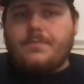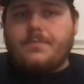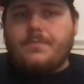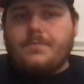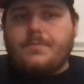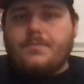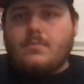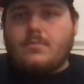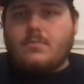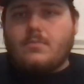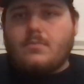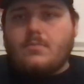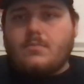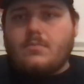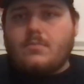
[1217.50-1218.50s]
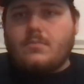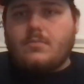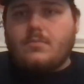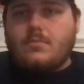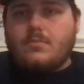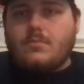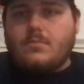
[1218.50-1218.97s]

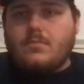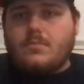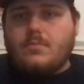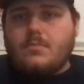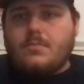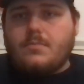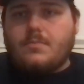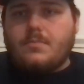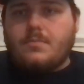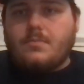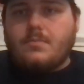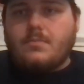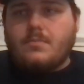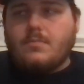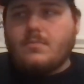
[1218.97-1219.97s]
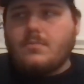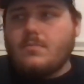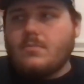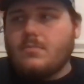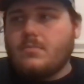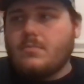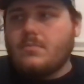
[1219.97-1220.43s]

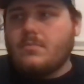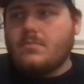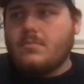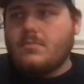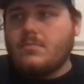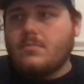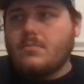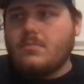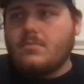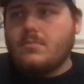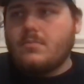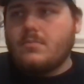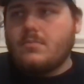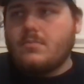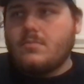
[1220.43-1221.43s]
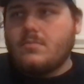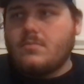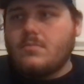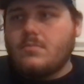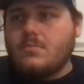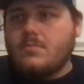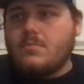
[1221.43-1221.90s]

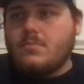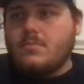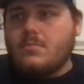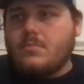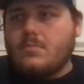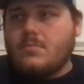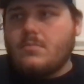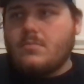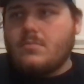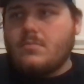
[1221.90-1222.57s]
No words are spoken by the person on screen.